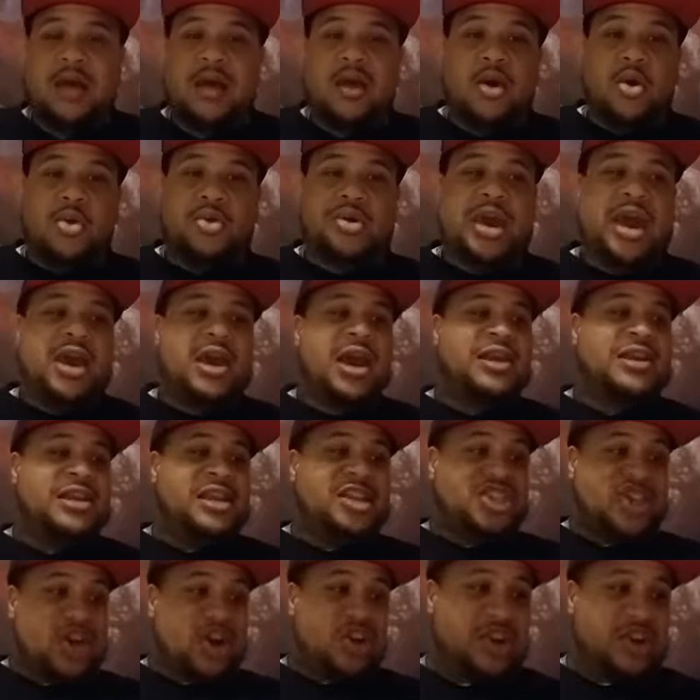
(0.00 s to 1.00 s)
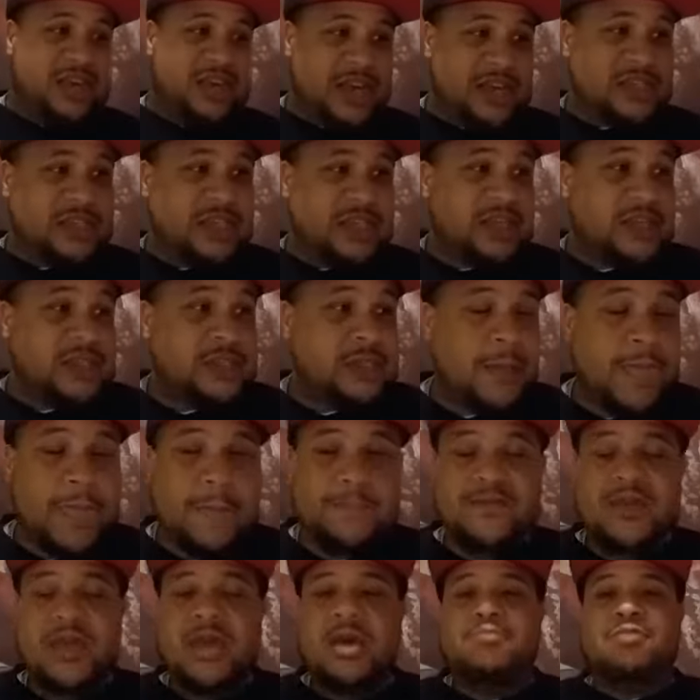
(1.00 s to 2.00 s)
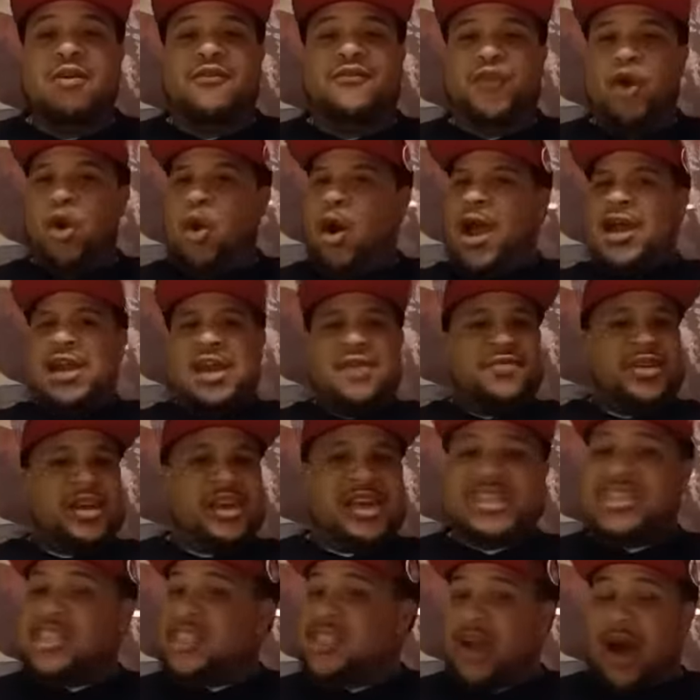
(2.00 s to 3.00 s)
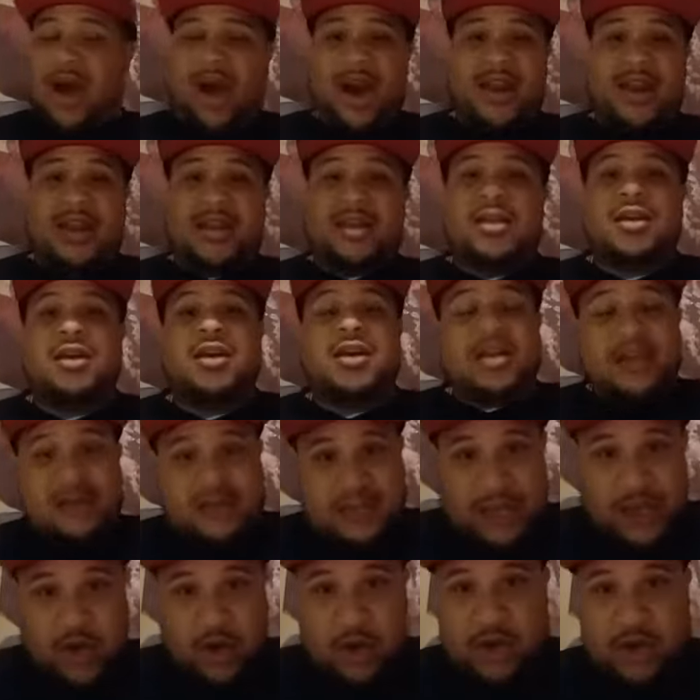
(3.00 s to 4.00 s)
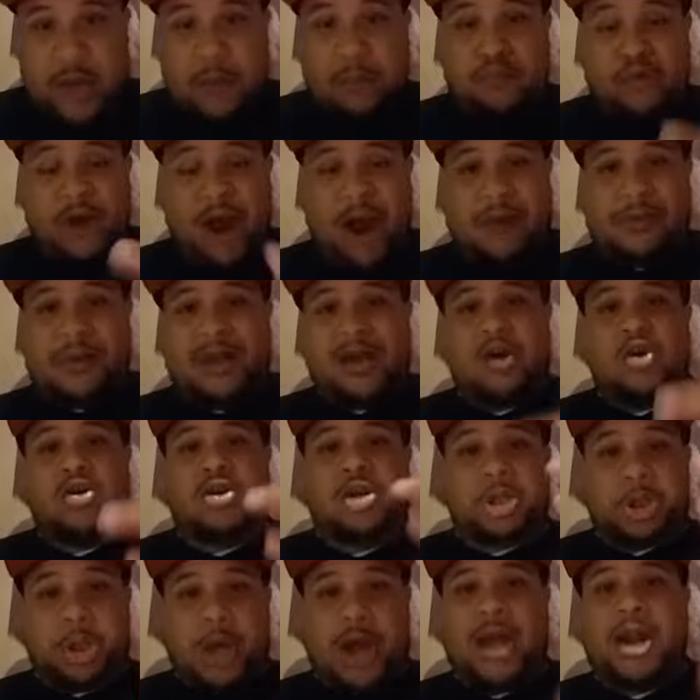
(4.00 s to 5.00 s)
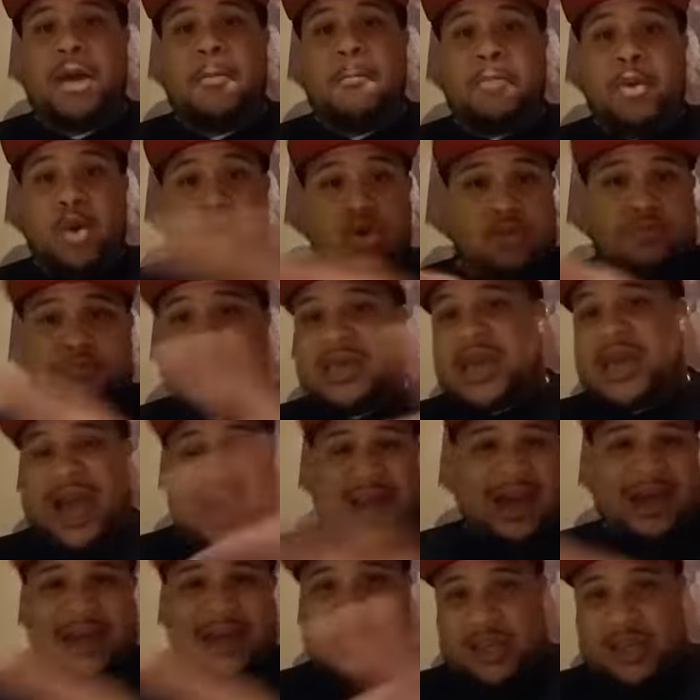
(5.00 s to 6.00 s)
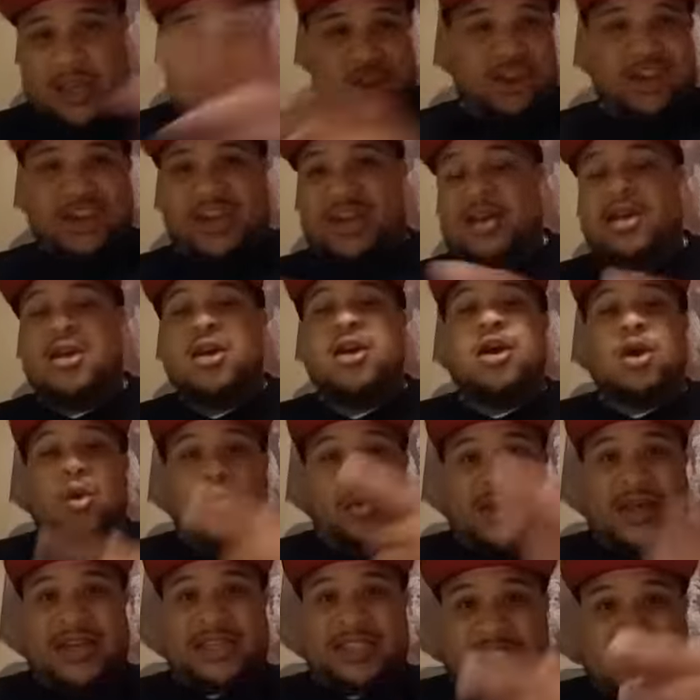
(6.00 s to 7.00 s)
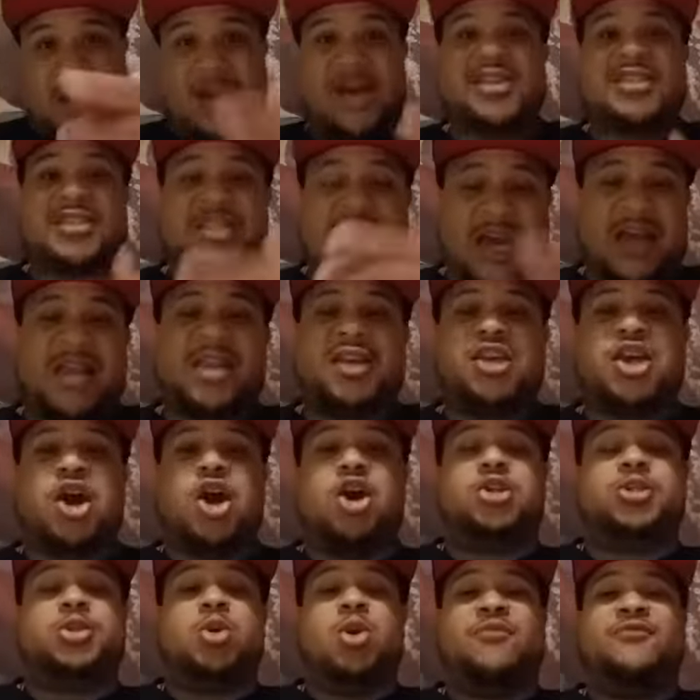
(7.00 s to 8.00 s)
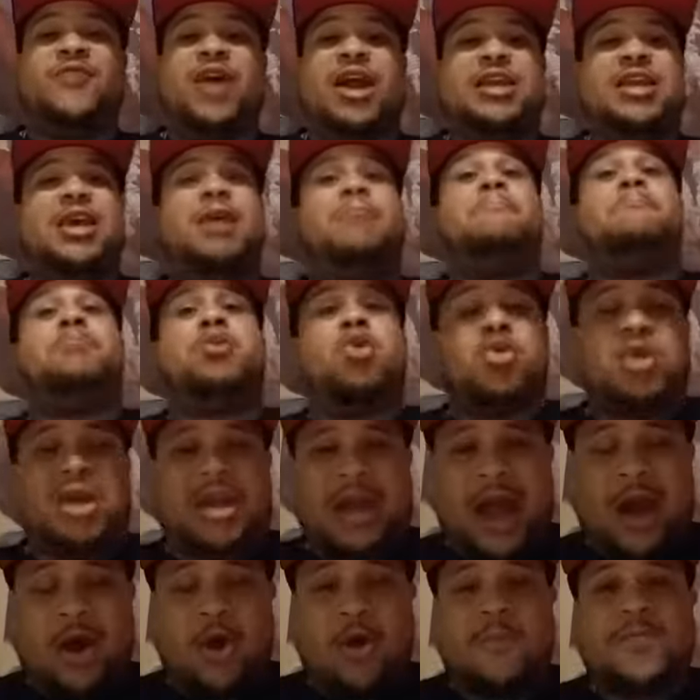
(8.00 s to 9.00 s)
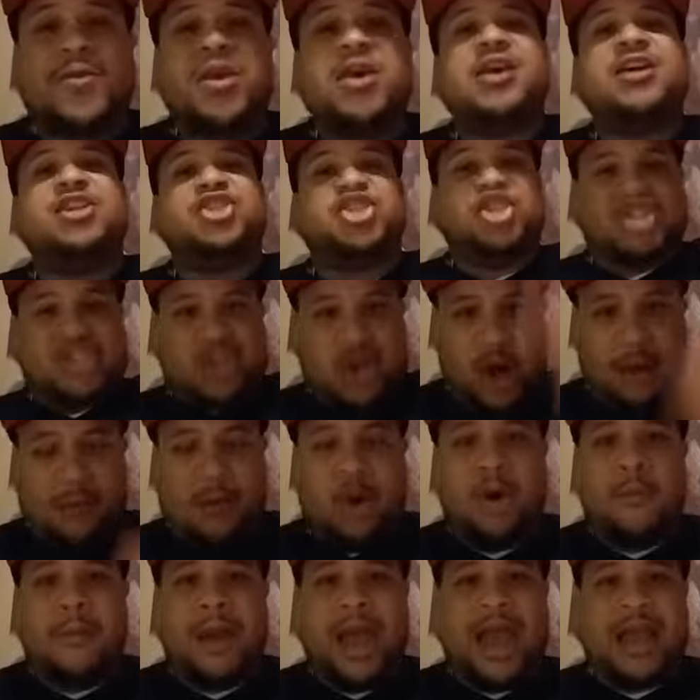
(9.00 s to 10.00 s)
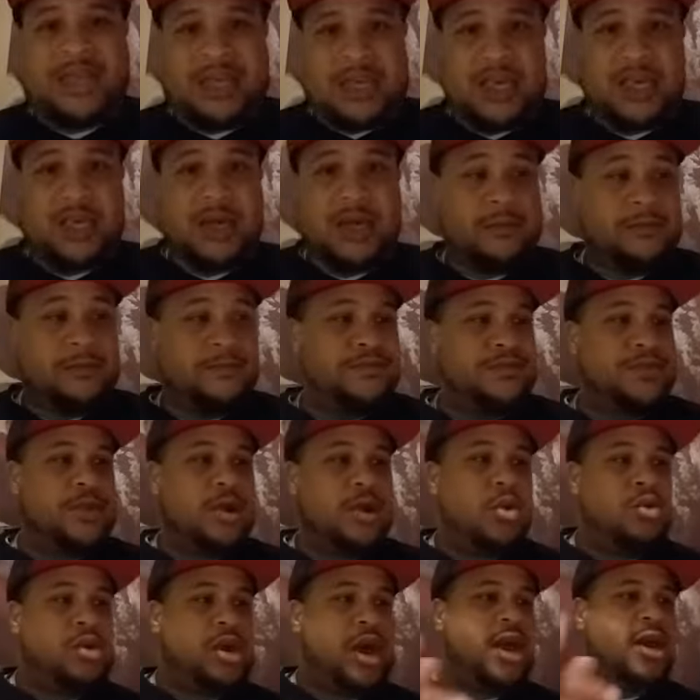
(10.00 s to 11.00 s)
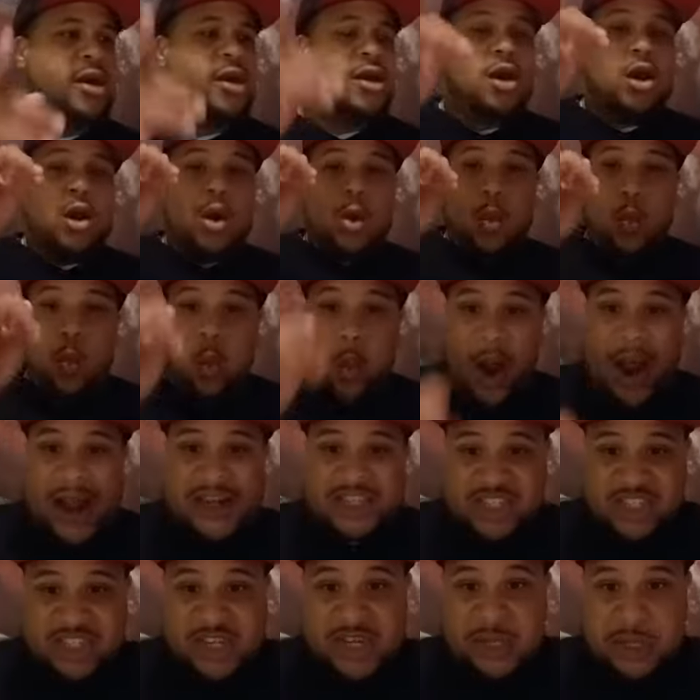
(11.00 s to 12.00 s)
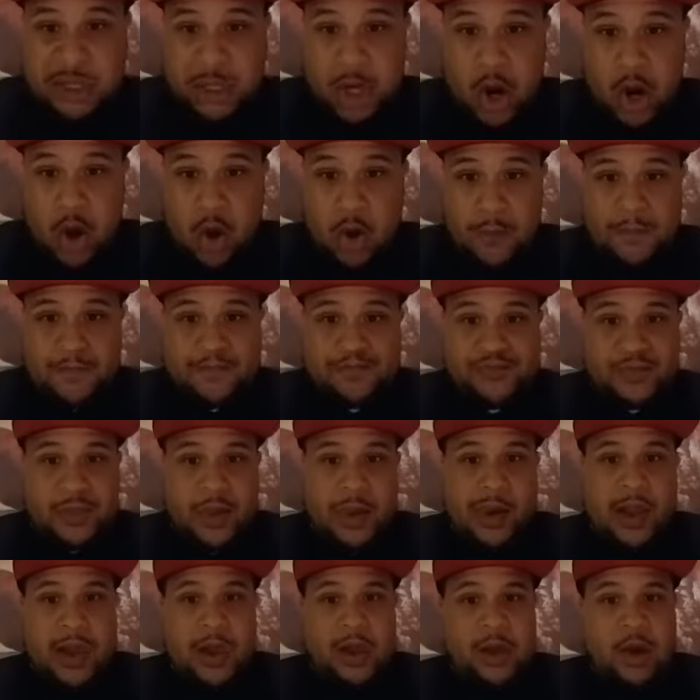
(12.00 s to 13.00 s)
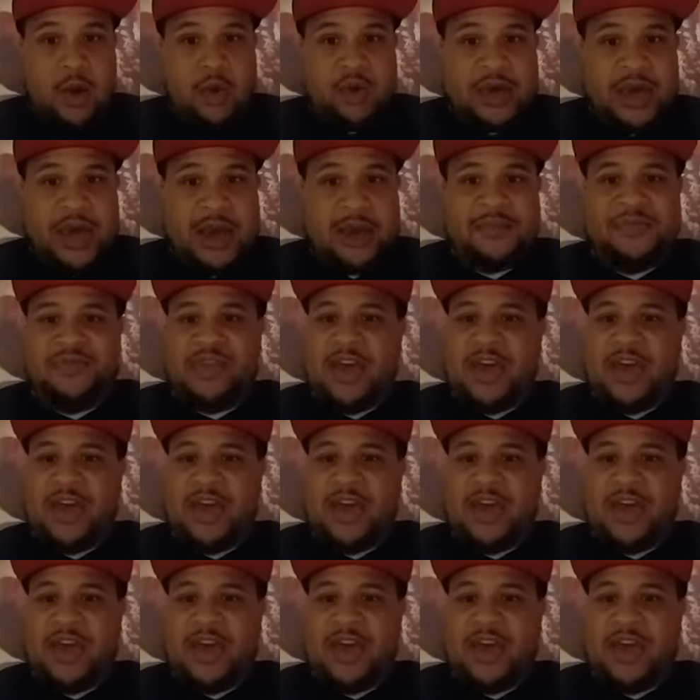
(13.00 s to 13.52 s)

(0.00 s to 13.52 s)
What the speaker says: Okay, I need y'all to get this. Before I even get started, they probably going to try to boot me out of here when I start telling y'all, so if I get booted out, just come on back in, okay? Watch this, y'all, okay?